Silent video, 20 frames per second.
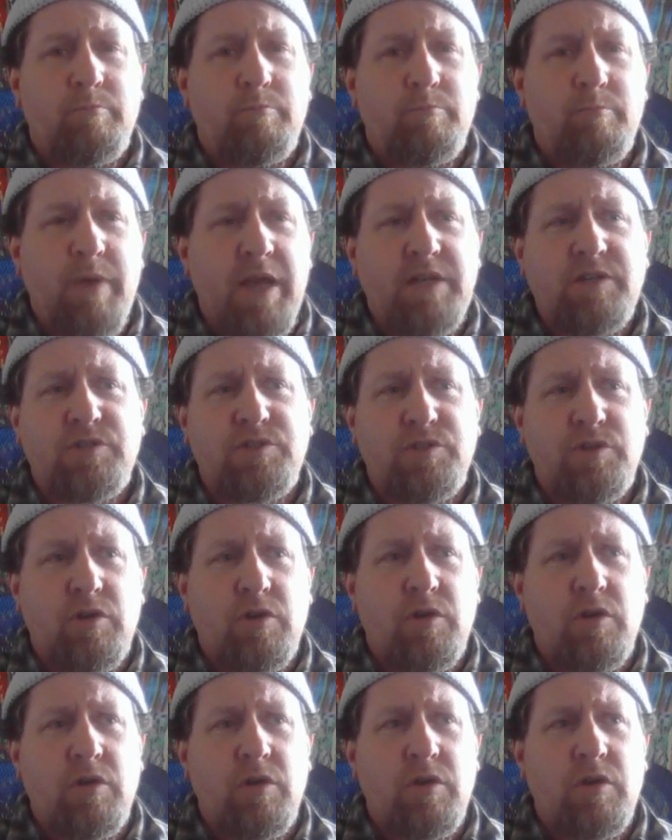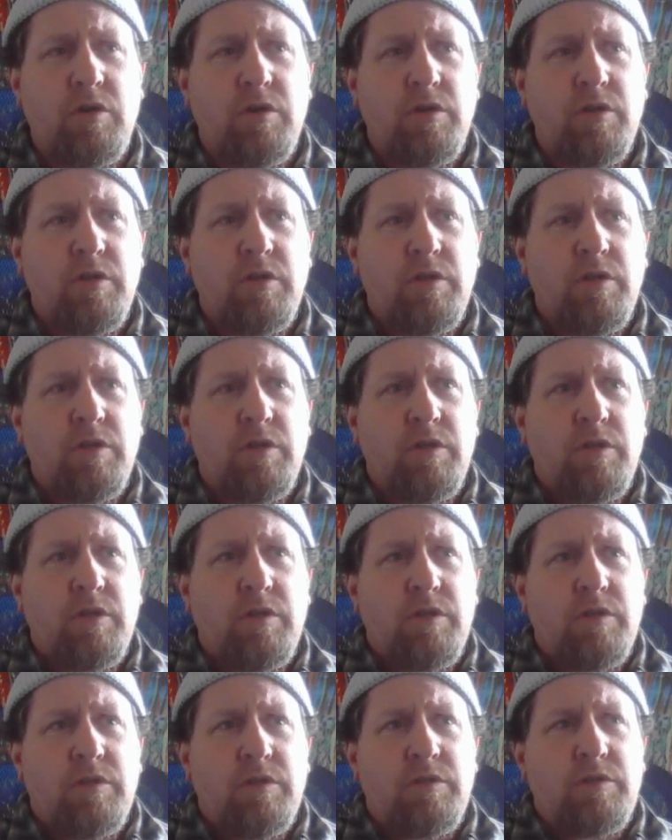make sure
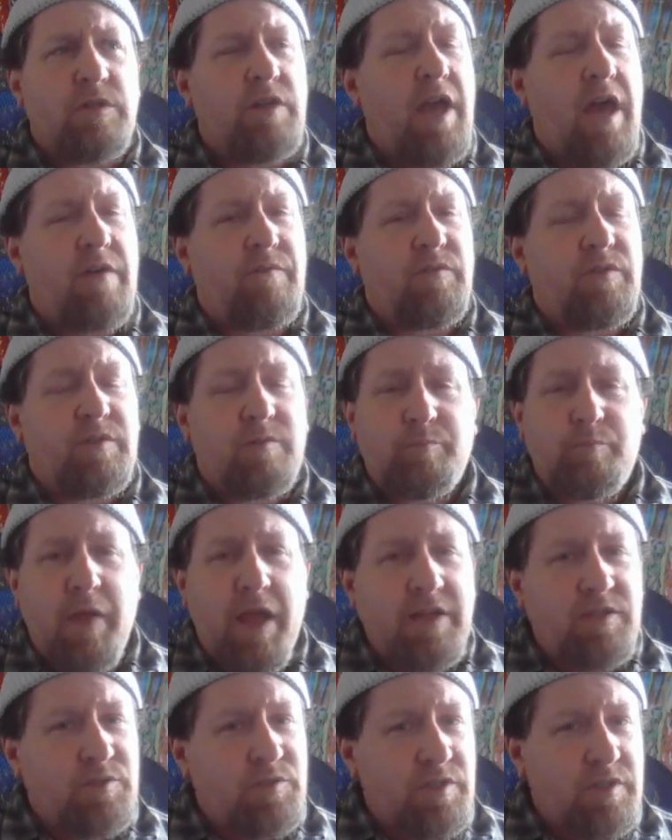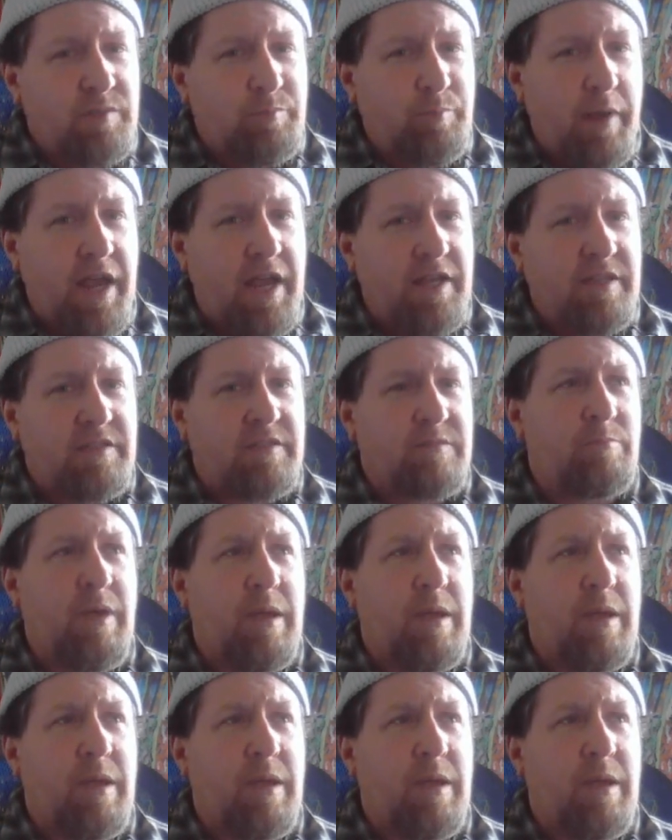you have extra space.